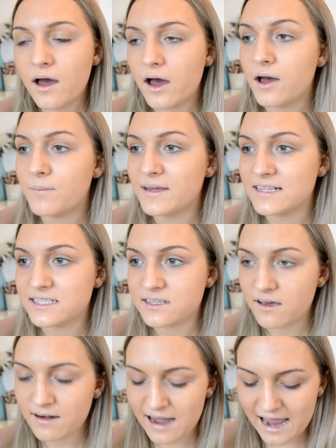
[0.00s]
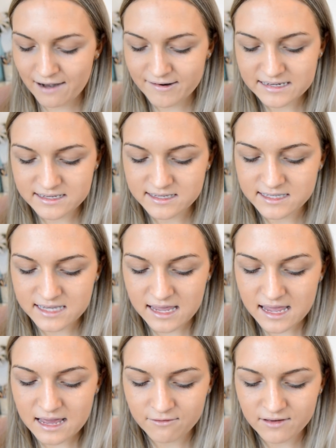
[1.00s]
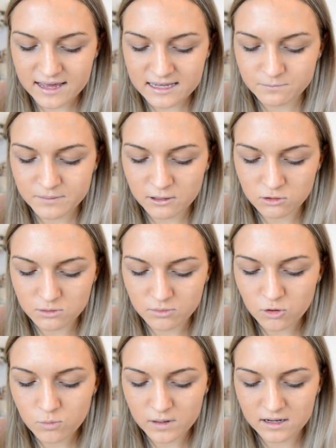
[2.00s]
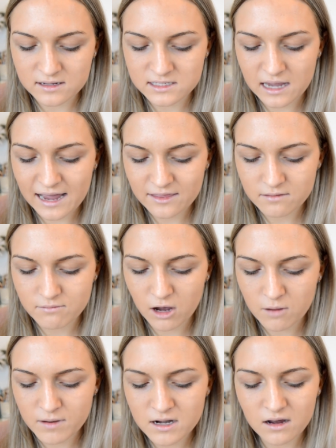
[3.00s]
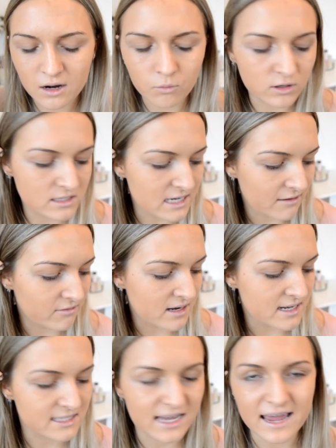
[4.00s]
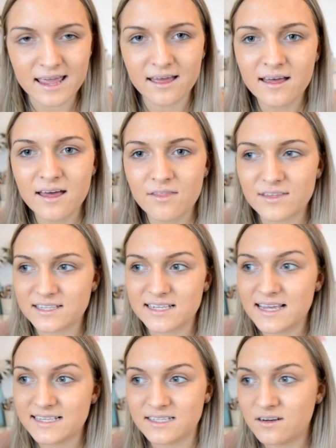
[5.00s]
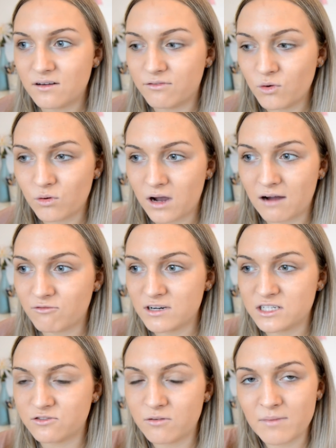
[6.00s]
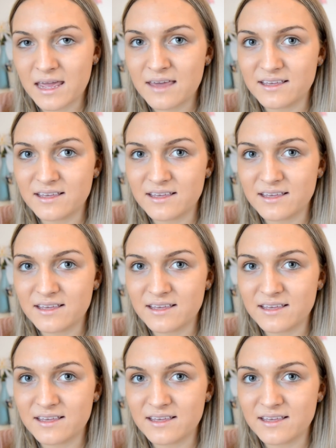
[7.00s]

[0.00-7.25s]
in certain areas and see if it is buildable, because at the moment I would definitely say this isn't a full coverage for me.